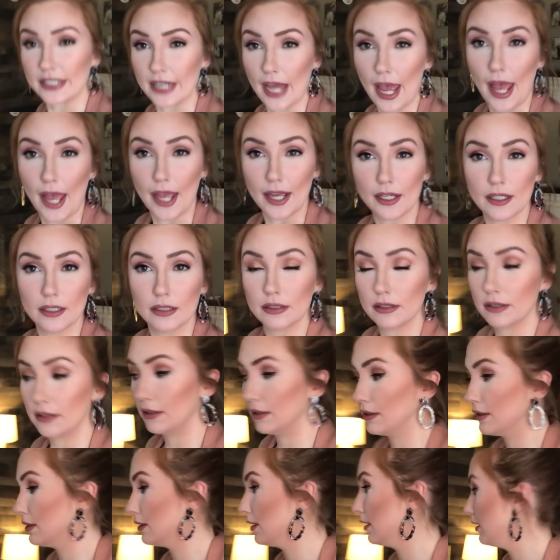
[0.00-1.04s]
day
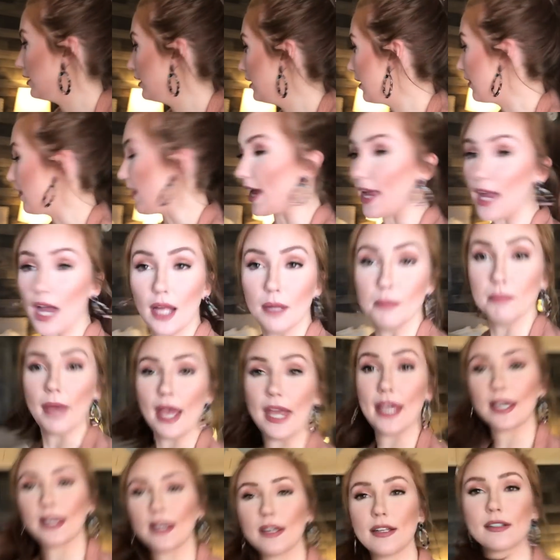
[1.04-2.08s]
they
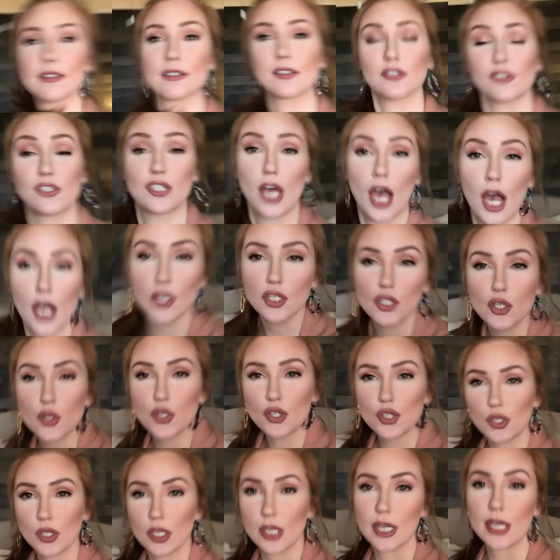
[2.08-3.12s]
unmake it. Doug
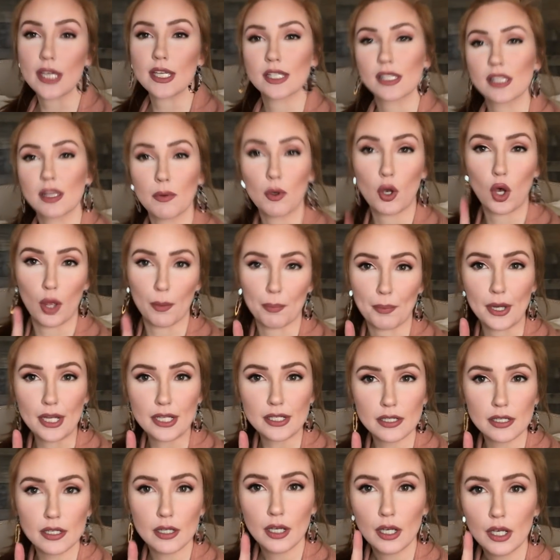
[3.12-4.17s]
usually is the
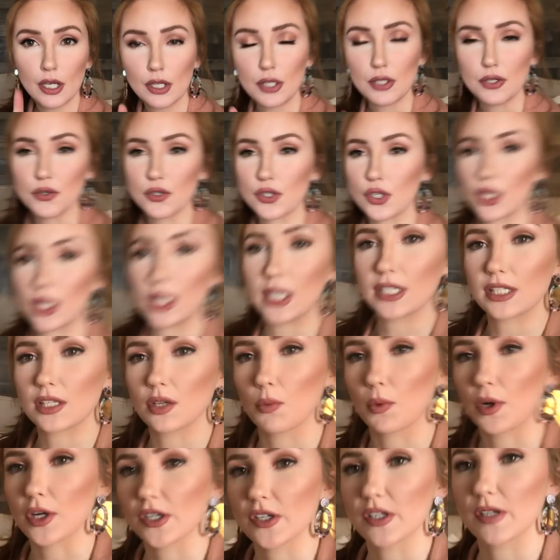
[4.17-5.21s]
culprit. Usually he's
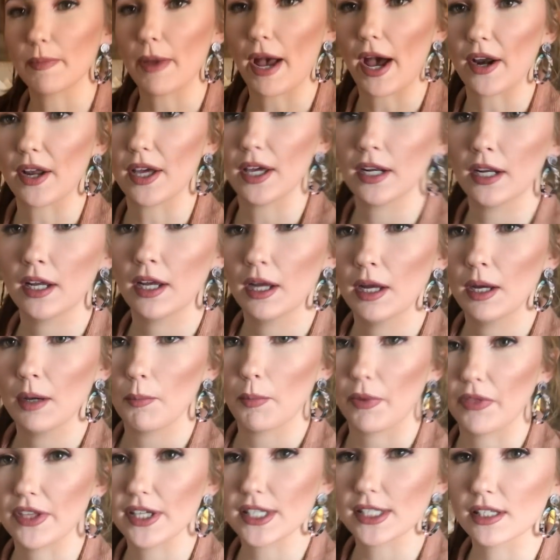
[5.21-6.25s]
the worst about it.
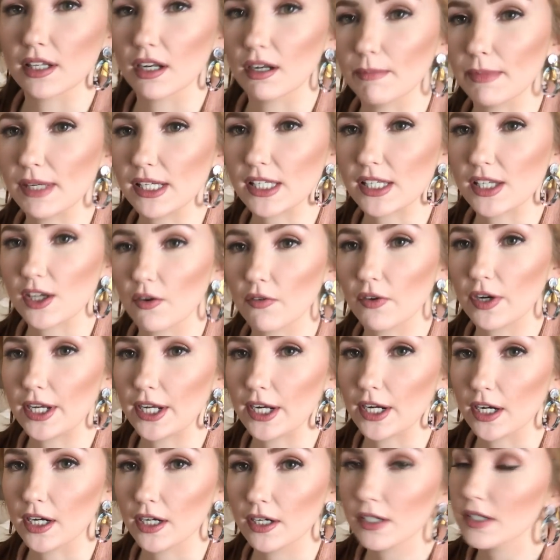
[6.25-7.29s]
But this little missy over
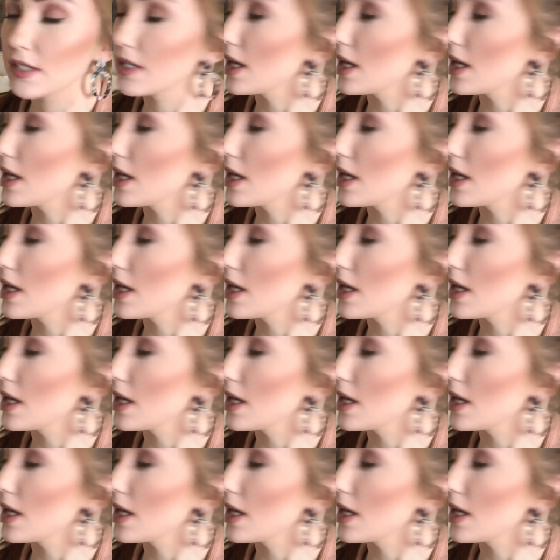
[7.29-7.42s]
here,